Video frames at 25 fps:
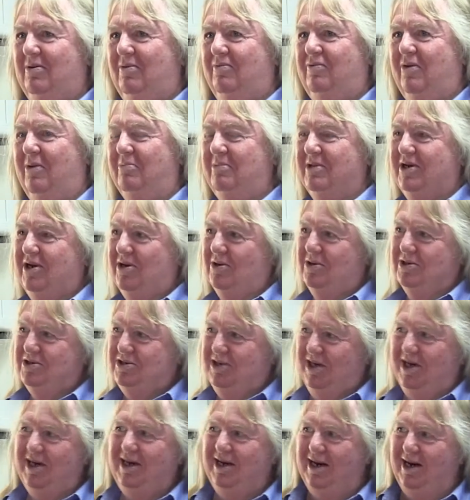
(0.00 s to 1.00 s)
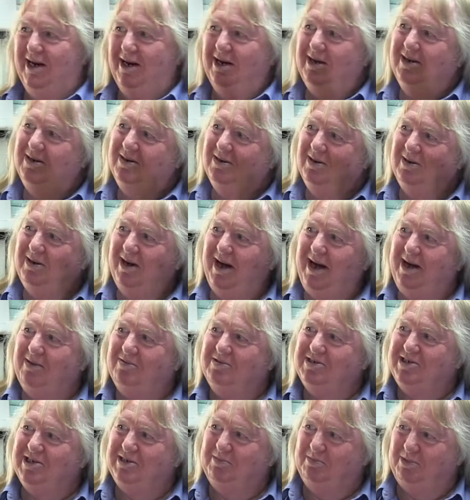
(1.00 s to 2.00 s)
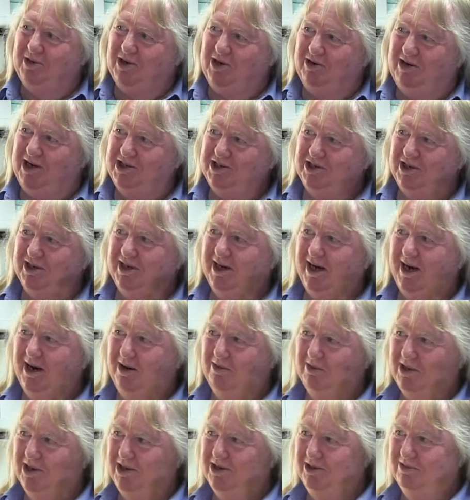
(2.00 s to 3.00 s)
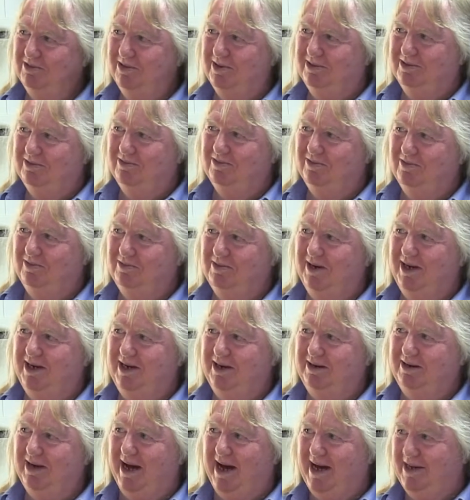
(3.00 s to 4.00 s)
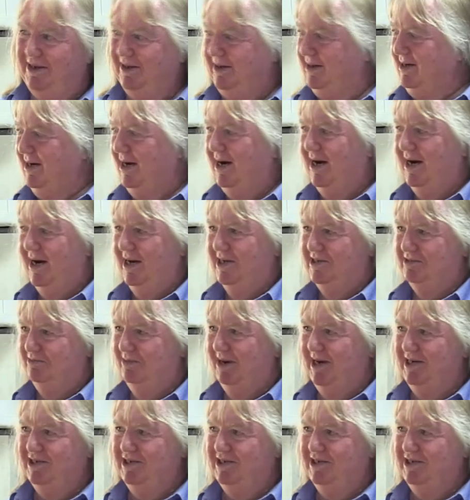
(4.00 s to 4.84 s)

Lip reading: from the Cortina, how was the progression go? What other cars?